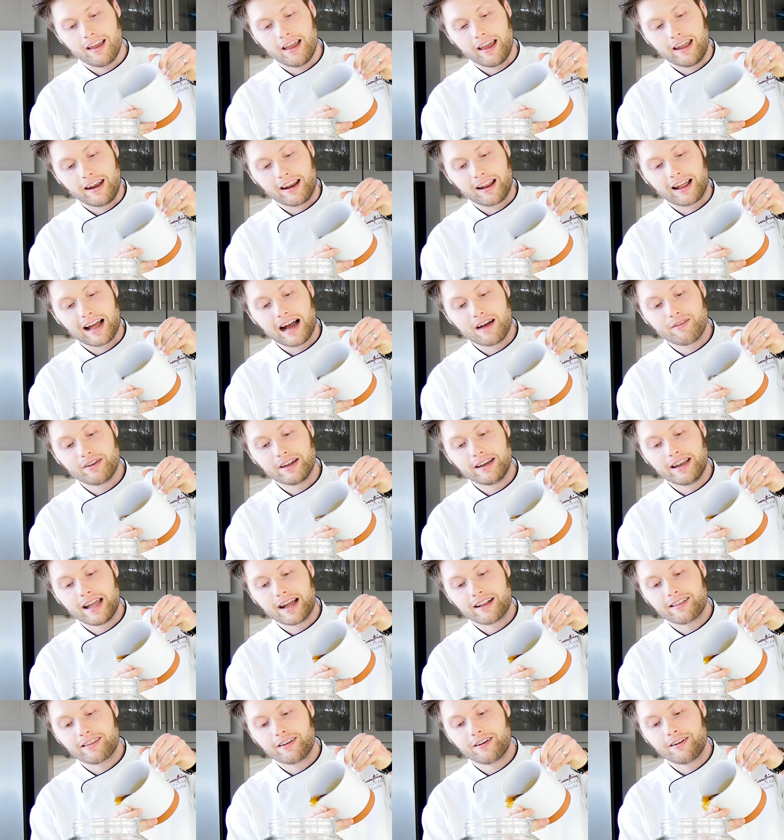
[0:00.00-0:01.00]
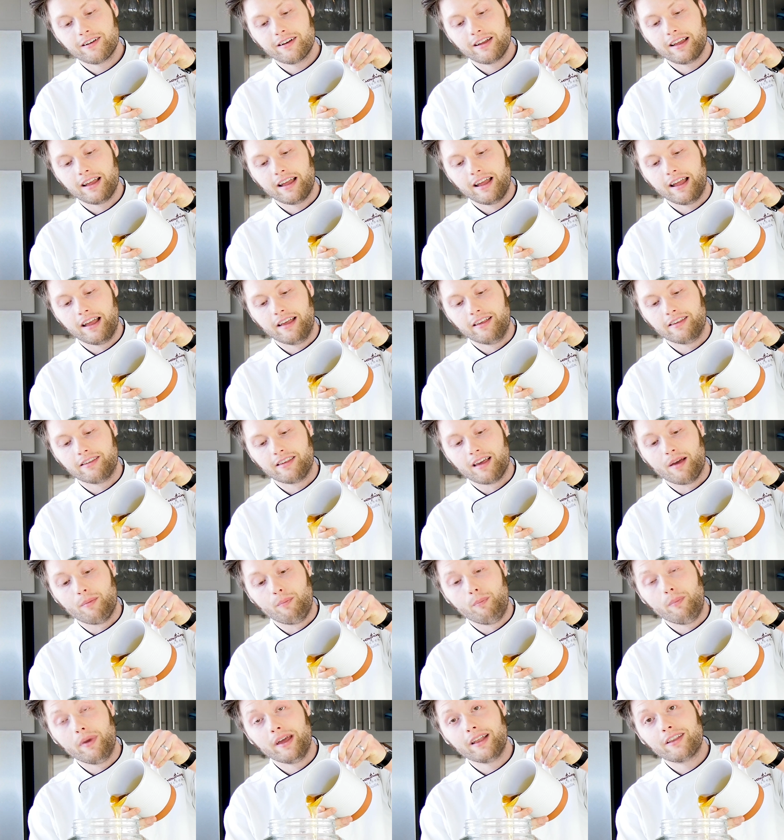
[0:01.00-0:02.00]
And agave nectar is a
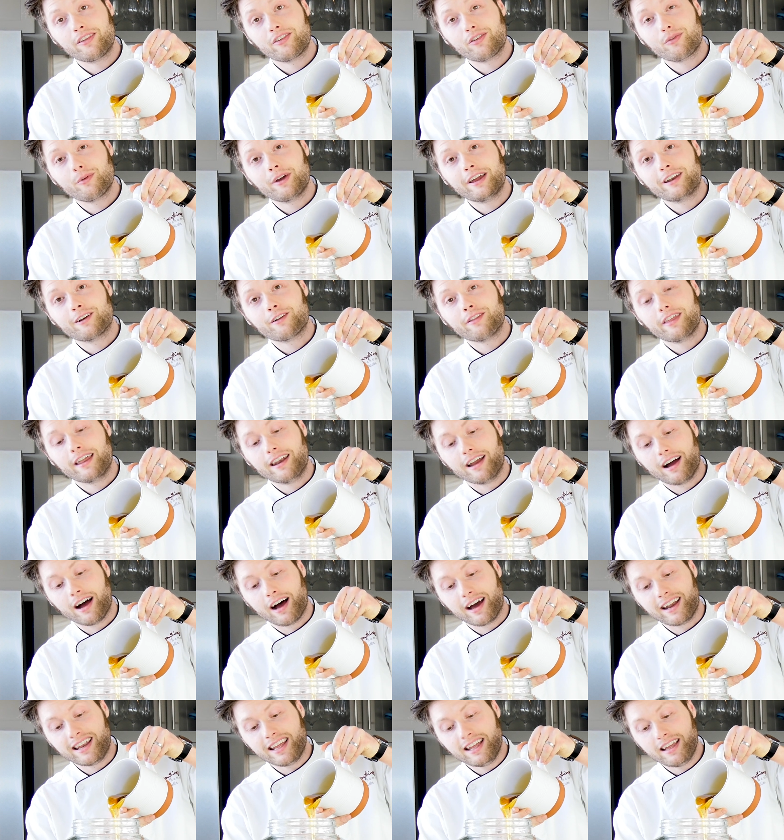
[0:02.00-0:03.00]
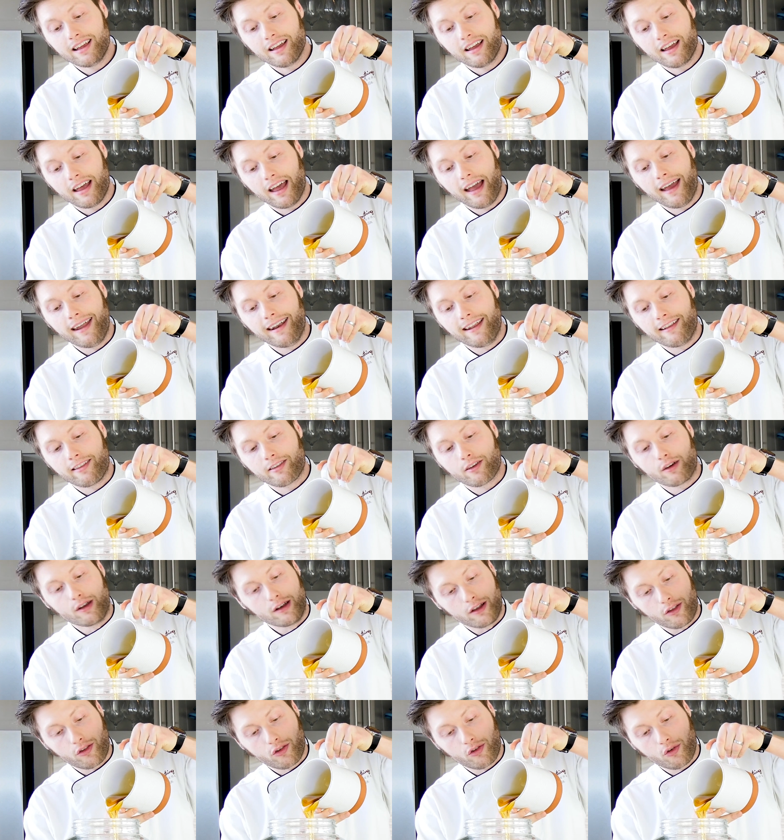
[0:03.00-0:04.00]
bit sweeter than honey, and it's
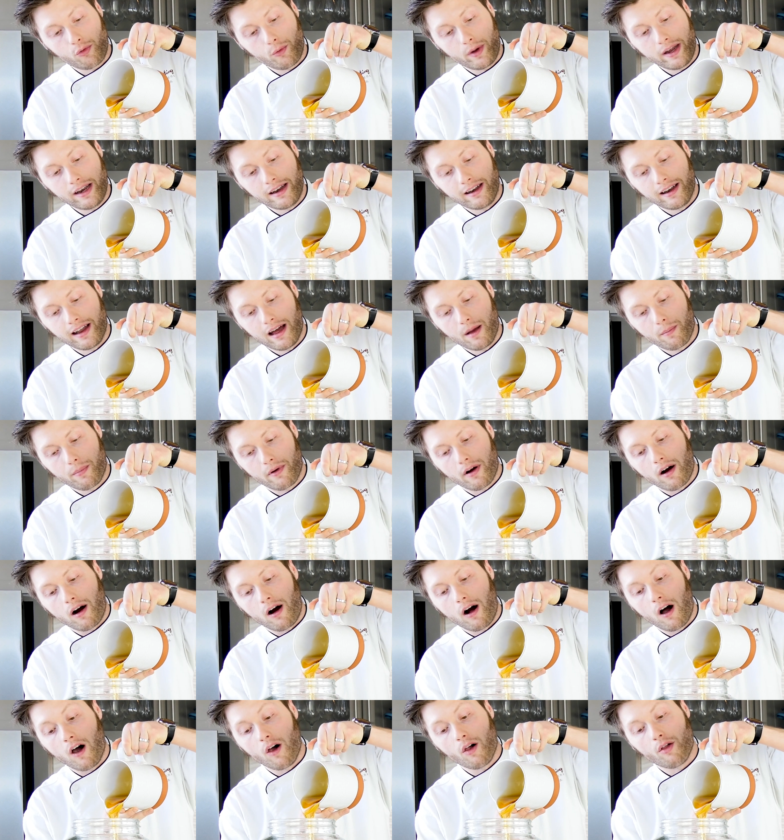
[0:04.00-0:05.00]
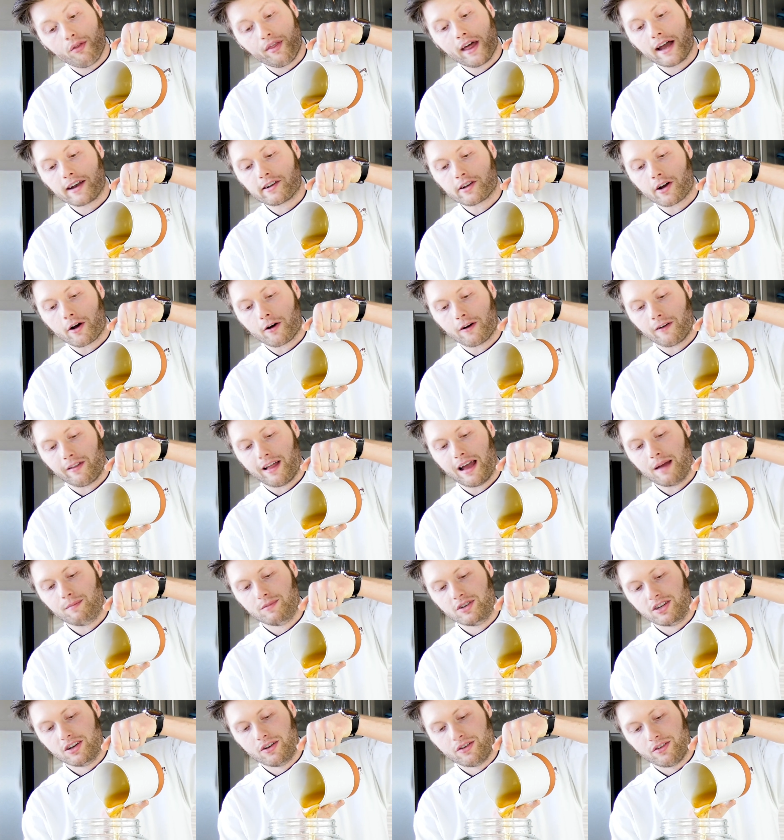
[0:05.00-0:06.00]
going to sweeten up all of that tart lime
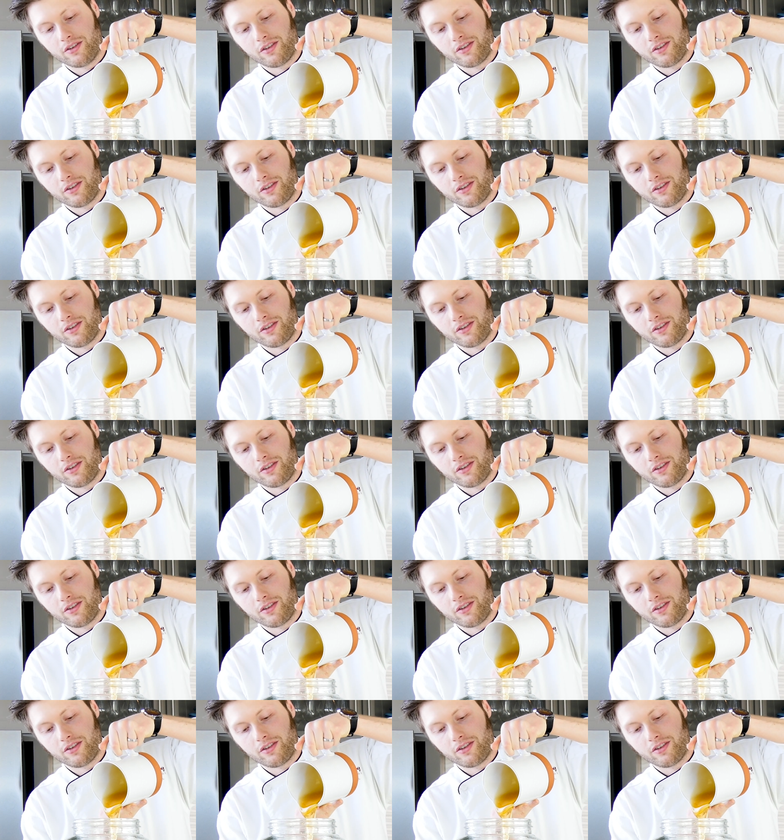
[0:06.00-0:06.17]
juice.